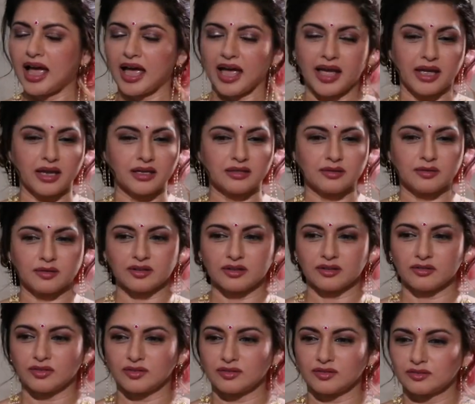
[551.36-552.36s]
And
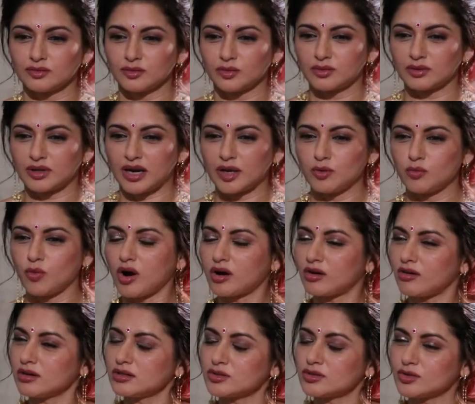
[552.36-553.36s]
I walk
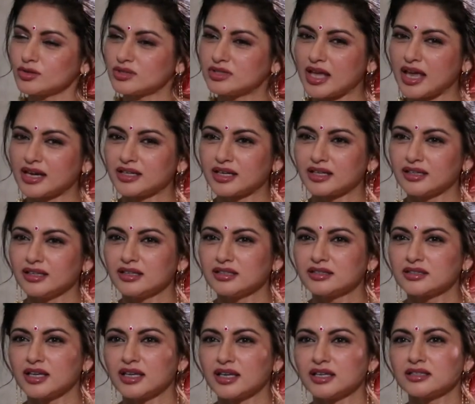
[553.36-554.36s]
onto set and he
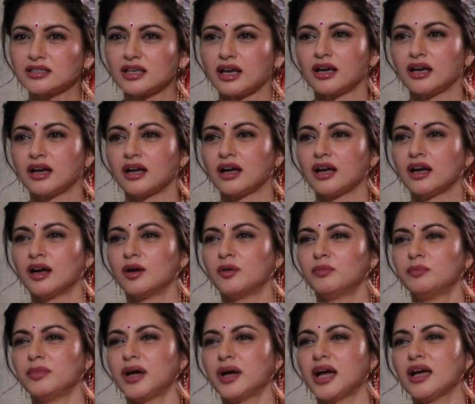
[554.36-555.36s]
says,
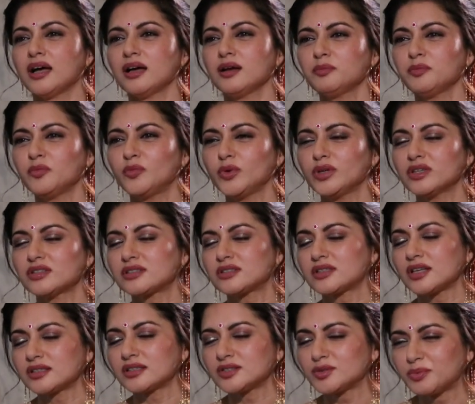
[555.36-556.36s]
ma'am, we're
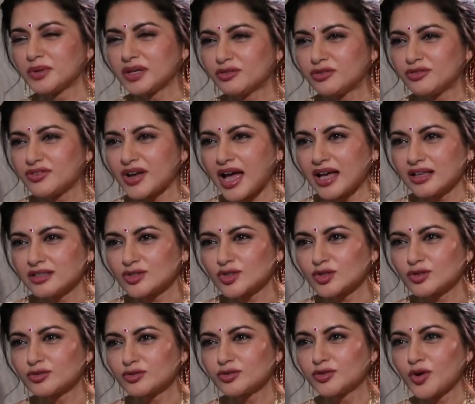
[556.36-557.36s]
such big fans
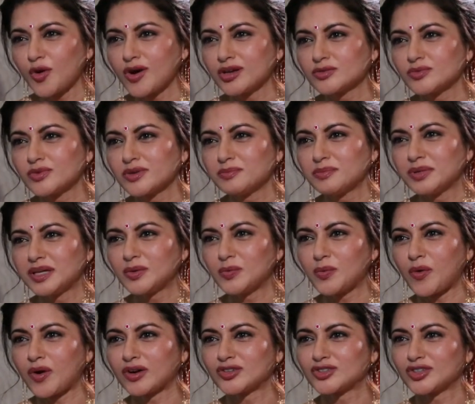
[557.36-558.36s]
of yours. We've been
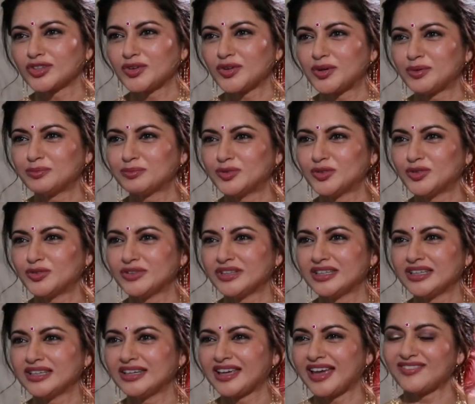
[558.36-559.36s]
watching your
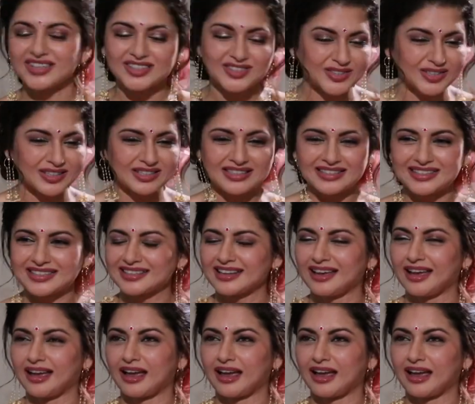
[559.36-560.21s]
movie ever since.